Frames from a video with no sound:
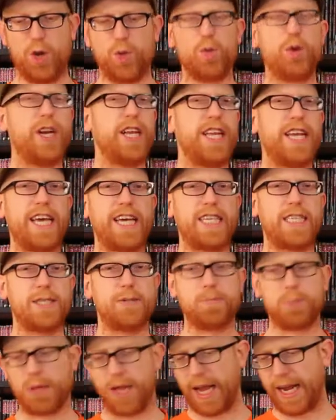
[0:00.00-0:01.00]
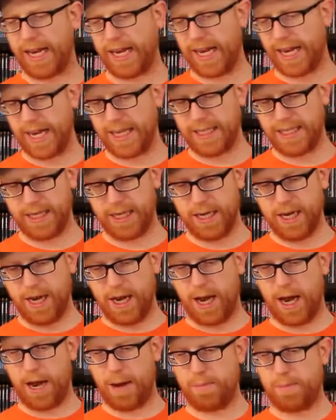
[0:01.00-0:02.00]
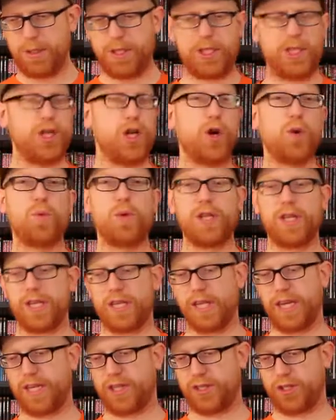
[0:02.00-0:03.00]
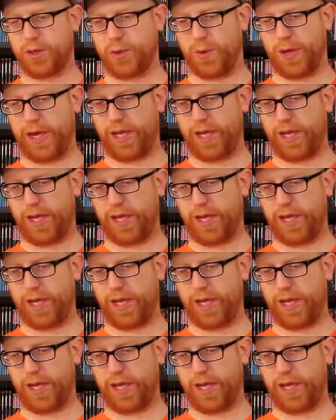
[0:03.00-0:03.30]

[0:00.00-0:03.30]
really explaining it, but they don't really need to.